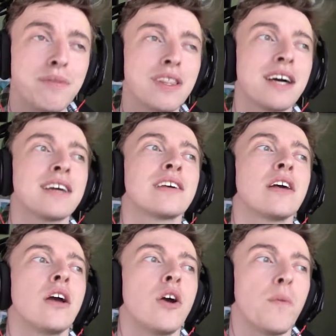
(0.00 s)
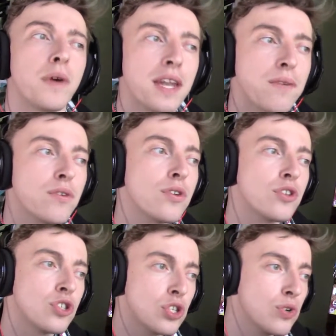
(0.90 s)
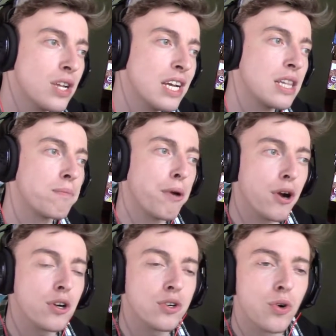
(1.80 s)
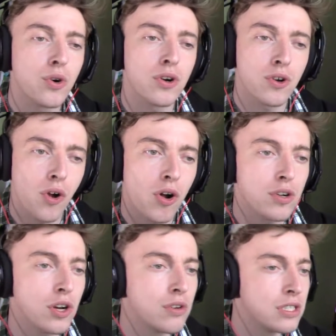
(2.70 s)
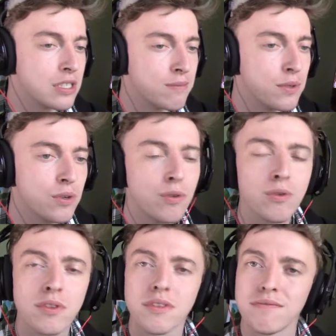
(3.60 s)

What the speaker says: Like, whenever the shooting and the parkour are all going smooth,